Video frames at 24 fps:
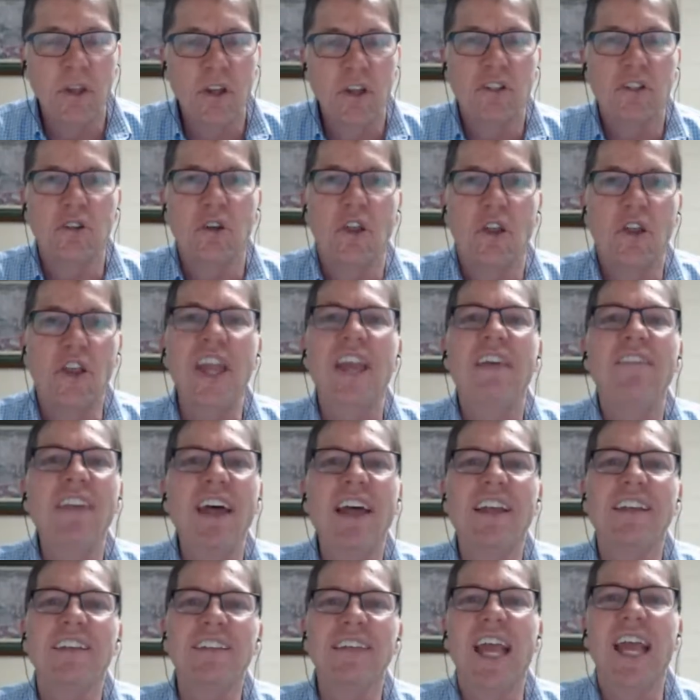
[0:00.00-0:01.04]
So think of
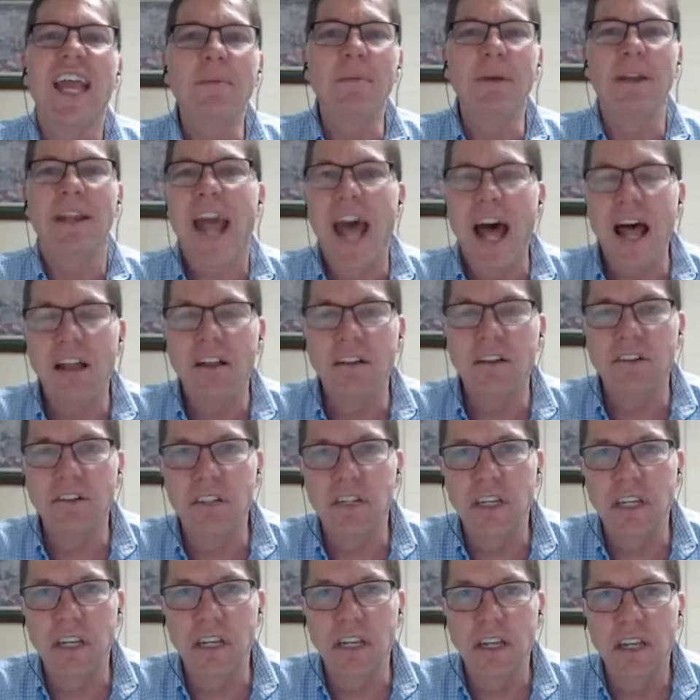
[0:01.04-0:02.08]
that same
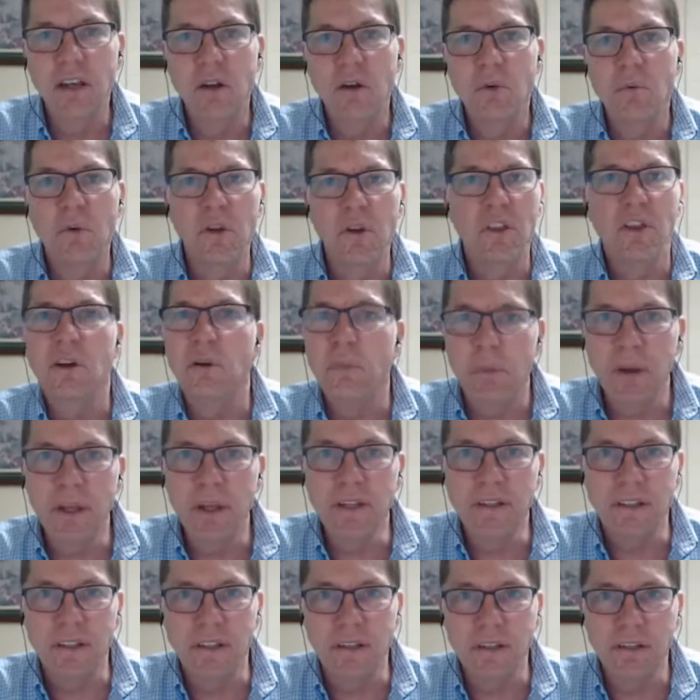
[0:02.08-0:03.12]
analogy with your
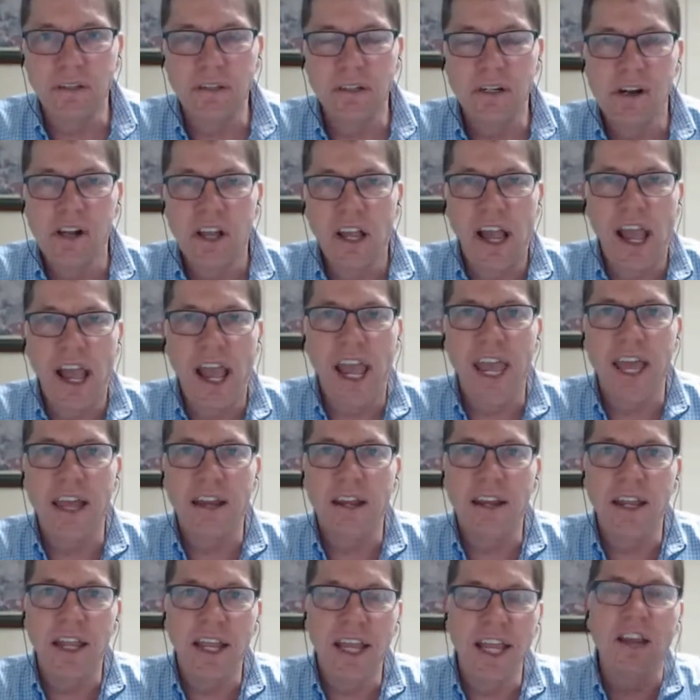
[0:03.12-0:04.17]
business.
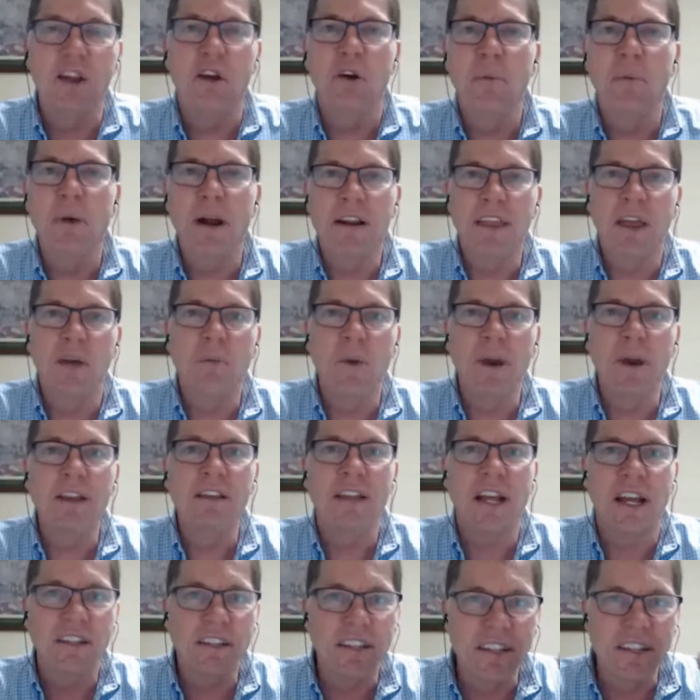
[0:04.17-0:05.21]
And again, going back to that weight
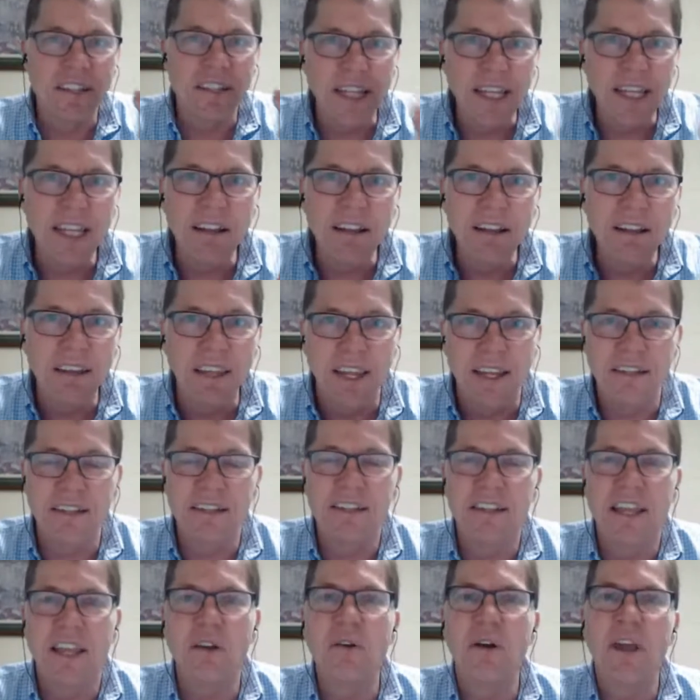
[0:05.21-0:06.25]
loss, it's the little things.
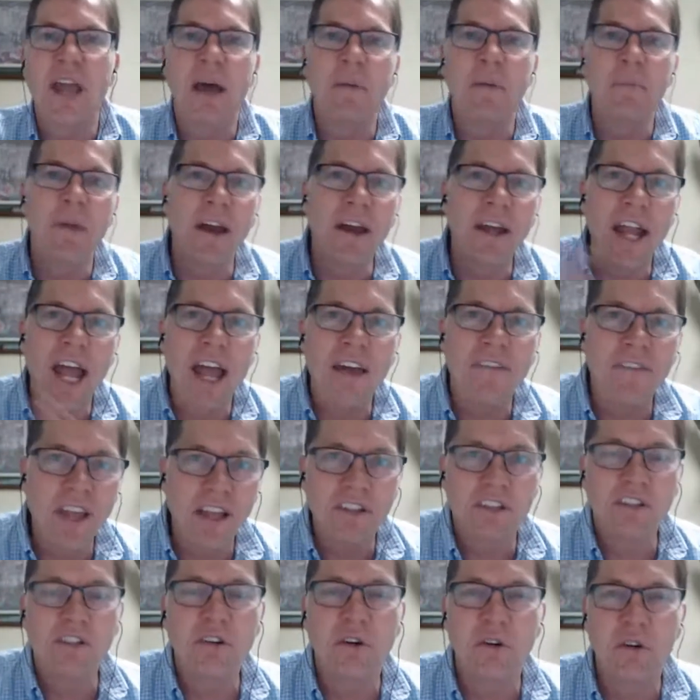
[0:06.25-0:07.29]
It's like, okay, I'm not going to have
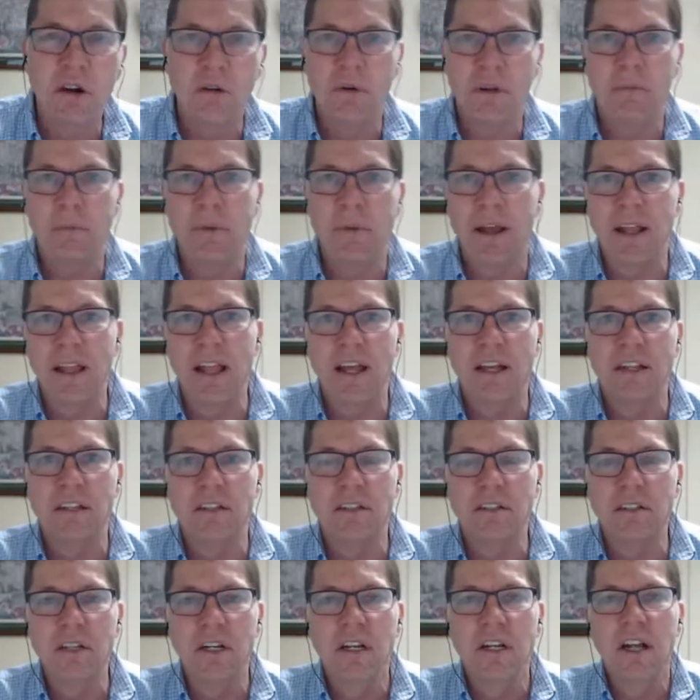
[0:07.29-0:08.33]
that soda with my
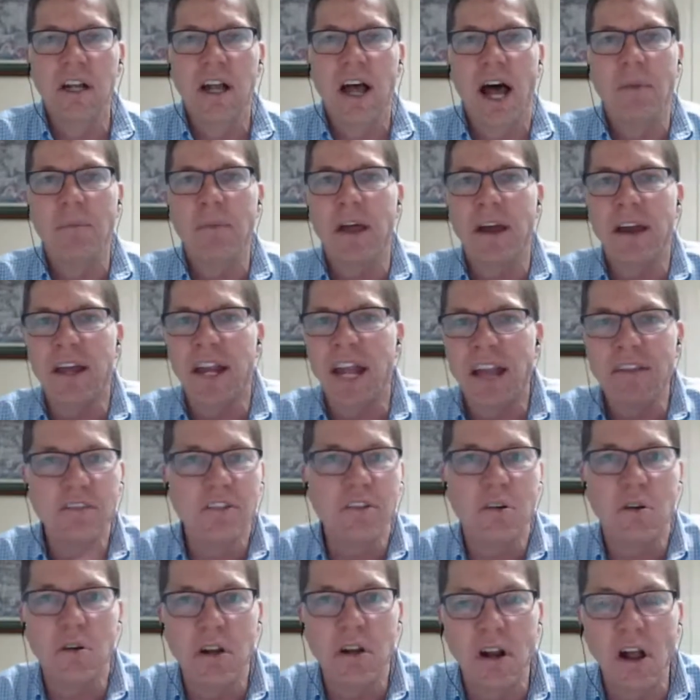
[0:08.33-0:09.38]
lunch. I'm not going to have
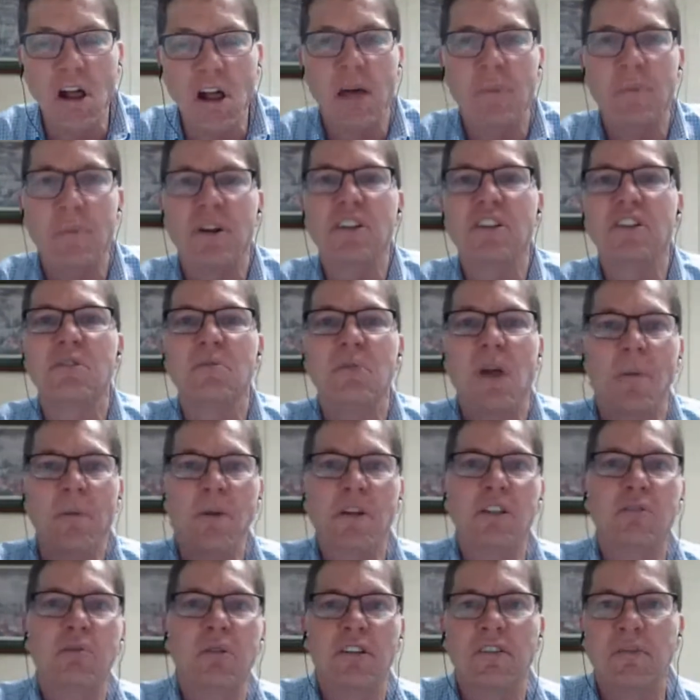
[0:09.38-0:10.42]
soda at all. I'm going
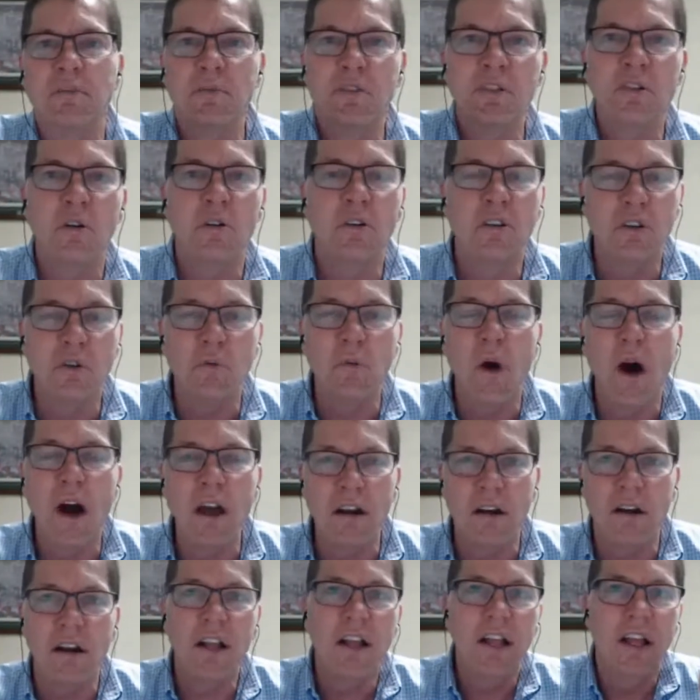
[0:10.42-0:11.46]
to switch from soda to
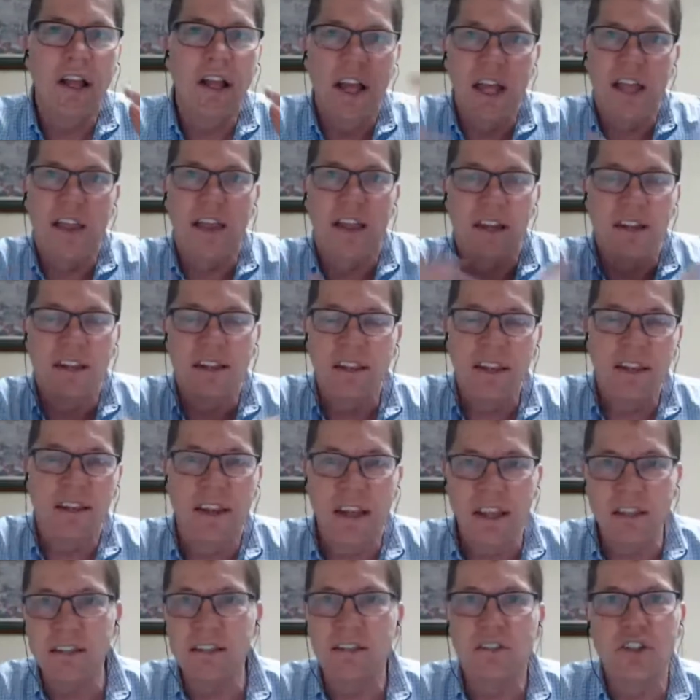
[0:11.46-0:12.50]
water, and then
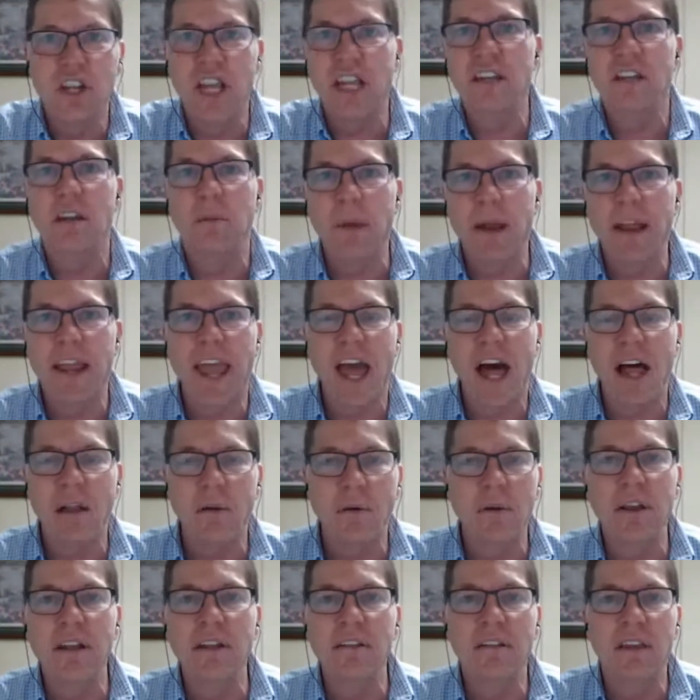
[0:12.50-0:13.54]
thus changing my
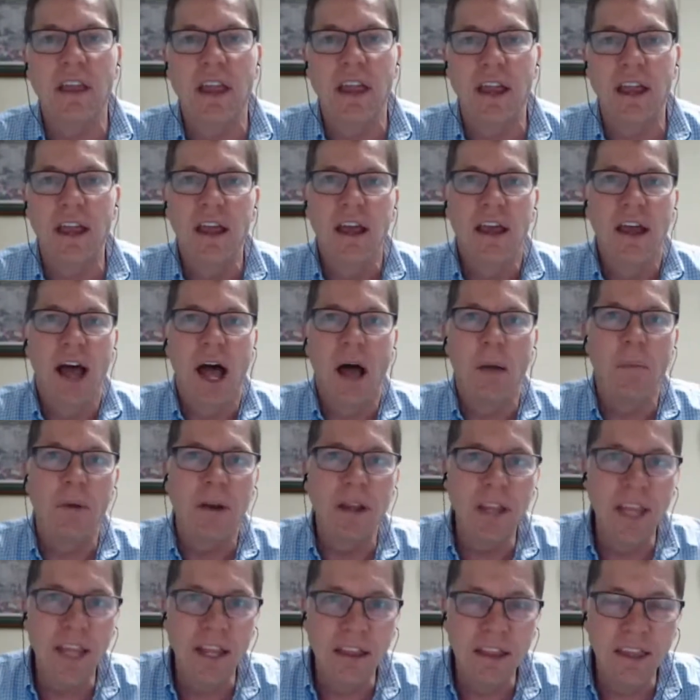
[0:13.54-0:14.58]
calorie intake. I'm going
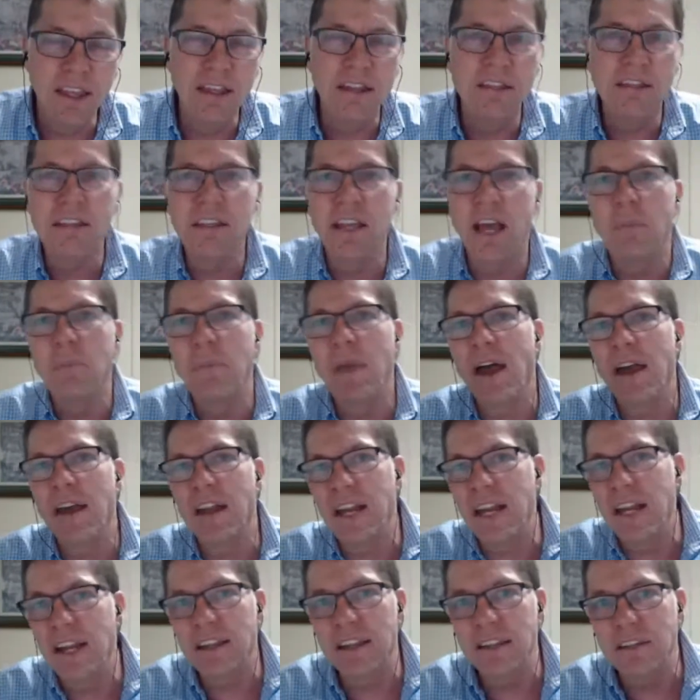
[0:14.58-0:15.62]
to eat this. I'm not going
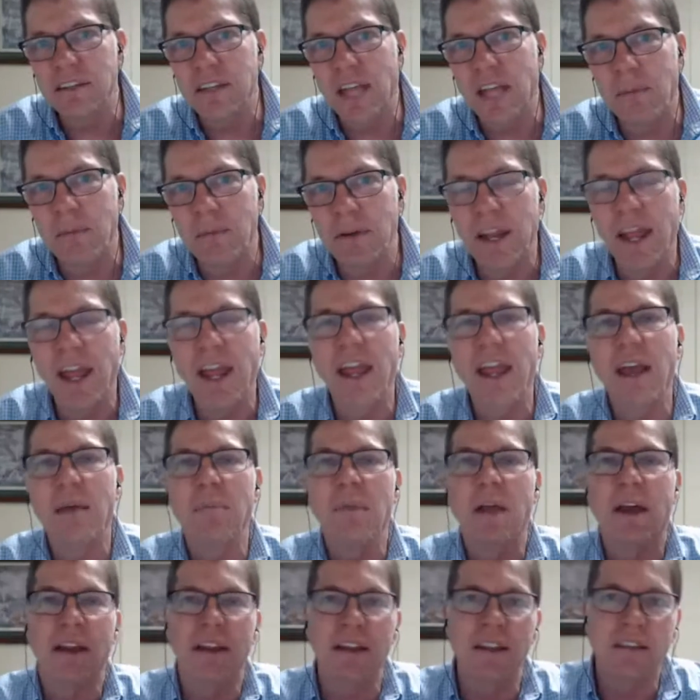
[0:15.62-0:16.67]
to eat it this time of day. I'm
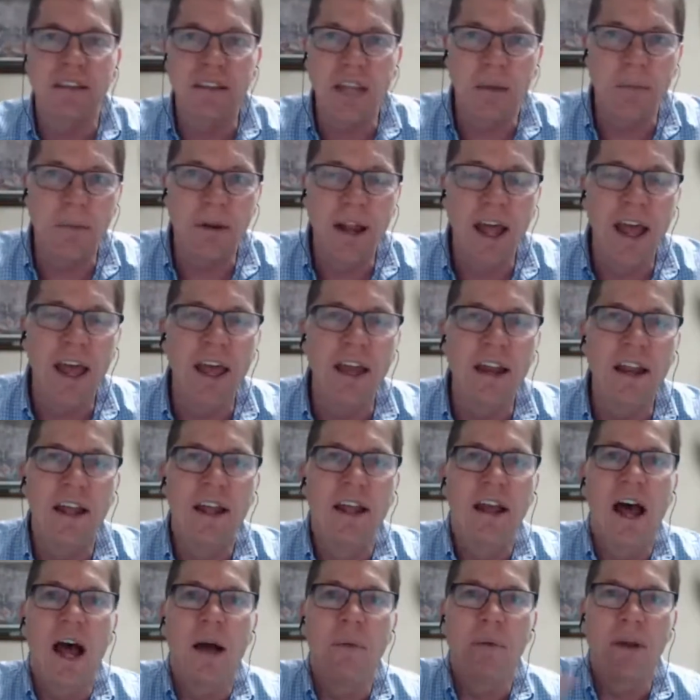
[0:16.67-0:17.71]
not going to eat this time of night.
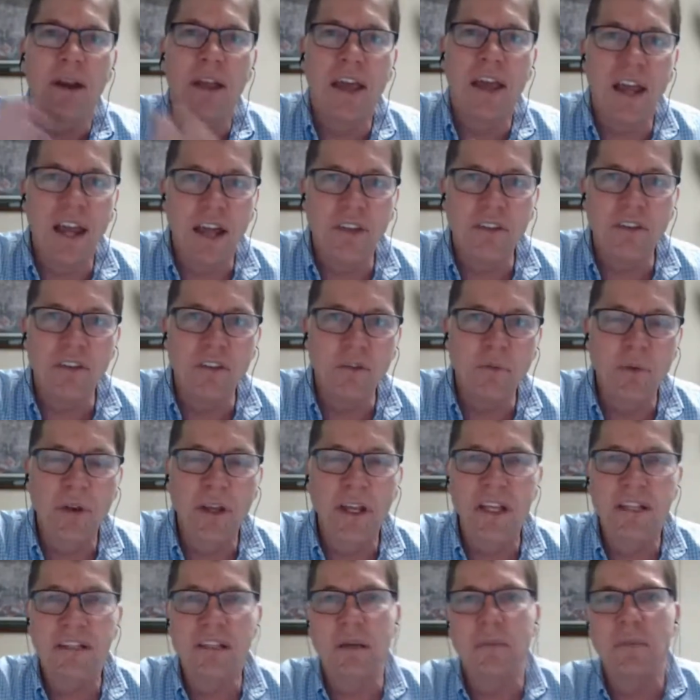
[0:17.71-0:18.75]
I'm going to cut out the
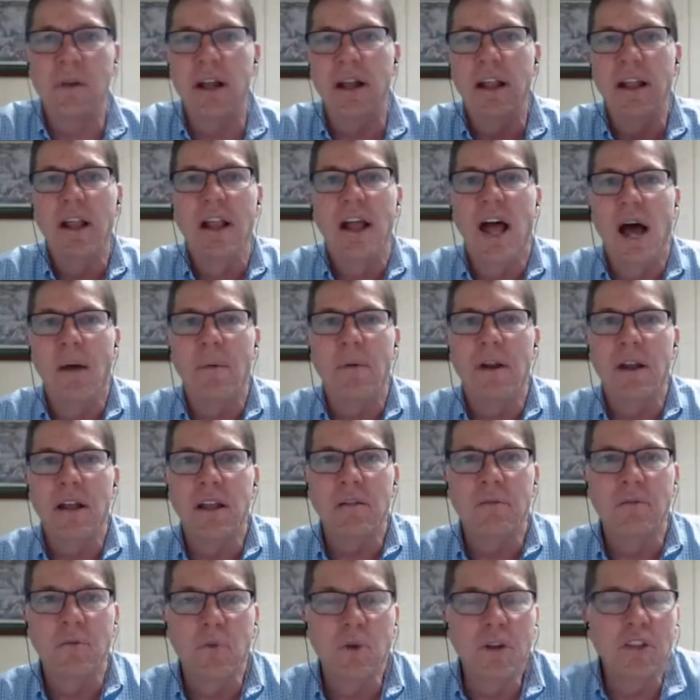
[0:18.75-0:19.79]
sweets. I'm going to
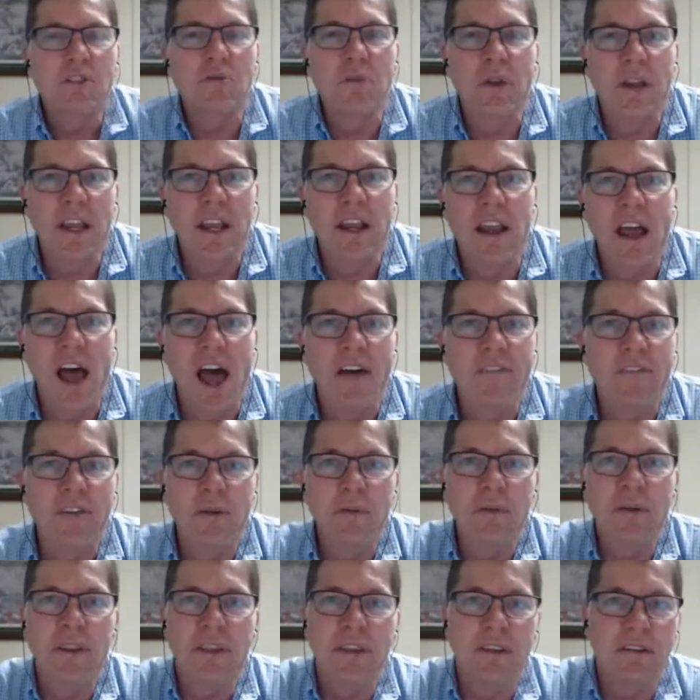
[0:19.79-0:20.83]
quit drinking coffee
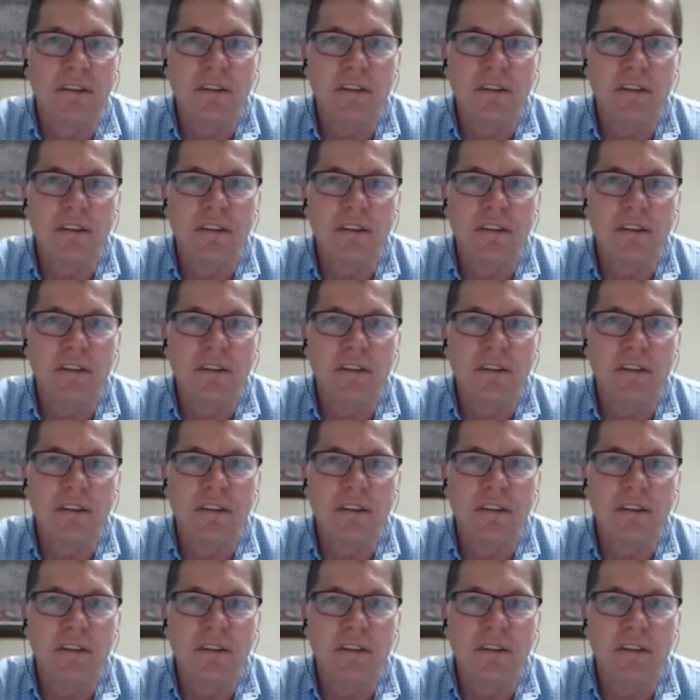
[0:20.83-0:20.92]
with the